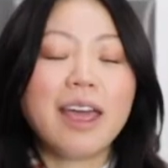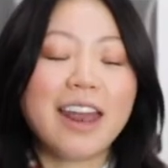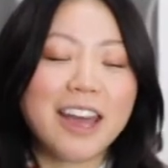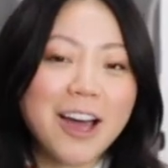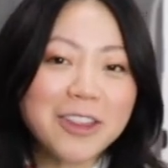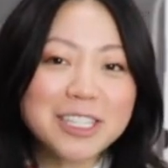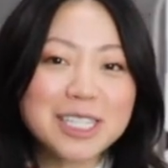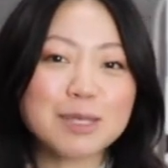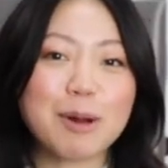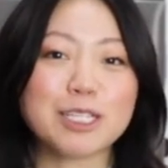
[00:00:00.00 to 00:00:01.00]
And I got this
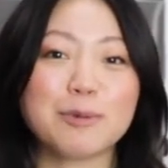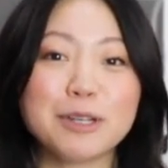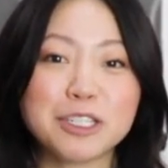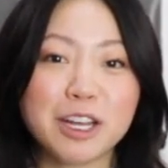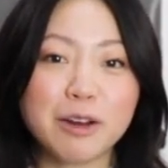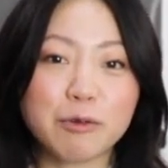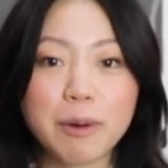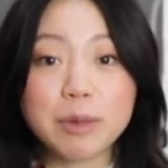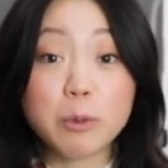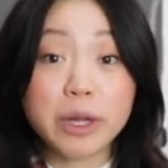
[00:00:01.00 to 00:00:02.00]
espresso machine
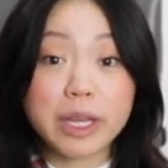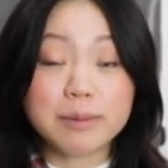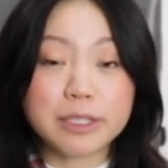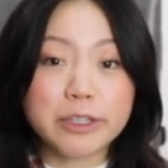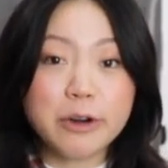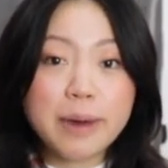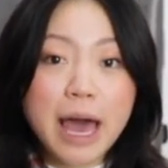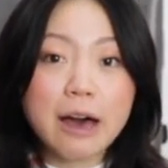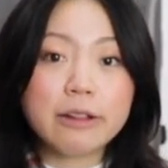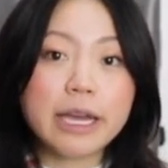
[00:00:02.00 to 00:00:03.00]
from the Williams Sonoma
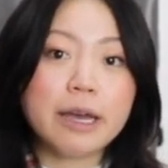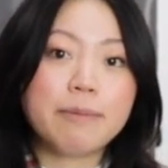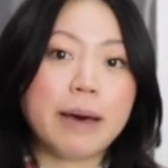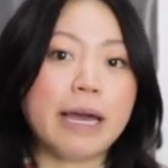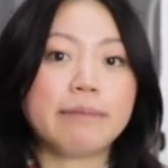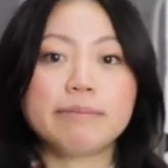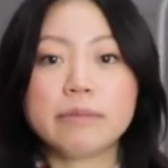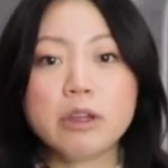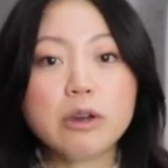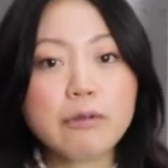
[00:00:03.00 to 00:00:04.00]
outlet, but
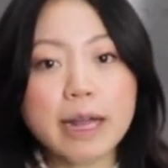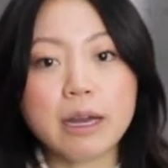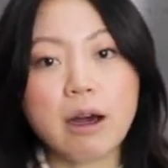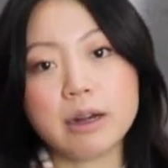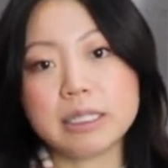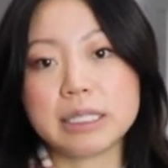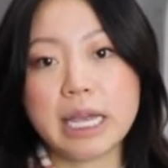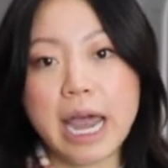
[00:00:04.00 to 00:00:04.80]
you can find it honestly